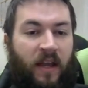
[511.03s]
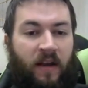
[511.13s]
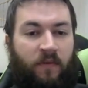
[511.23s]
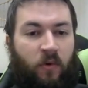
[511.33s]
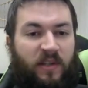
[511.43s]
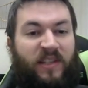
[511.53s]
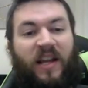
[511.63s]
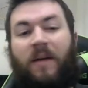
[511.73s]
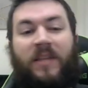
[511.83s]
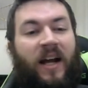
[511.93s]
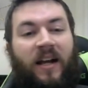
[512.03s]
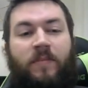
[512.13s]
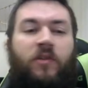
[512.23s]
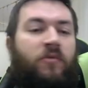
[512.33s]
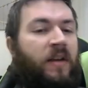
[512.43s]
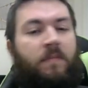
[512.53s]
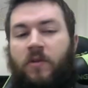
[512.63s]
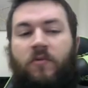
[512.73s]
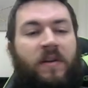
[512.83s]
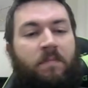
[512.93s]
And of course, sometimes you
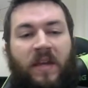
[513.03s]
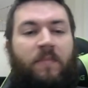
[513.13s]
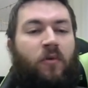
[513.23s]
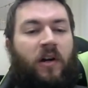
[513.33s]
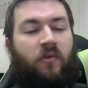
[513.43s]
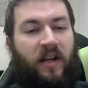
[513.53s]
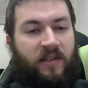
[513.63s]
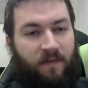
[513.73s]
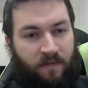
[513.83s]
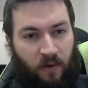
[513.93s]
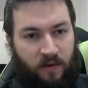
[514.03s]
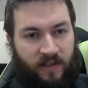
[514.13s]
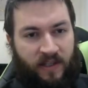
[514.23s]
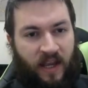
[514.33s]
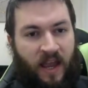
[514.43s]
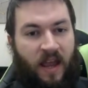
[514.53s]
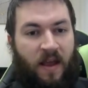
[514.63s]
can be more aggressive first,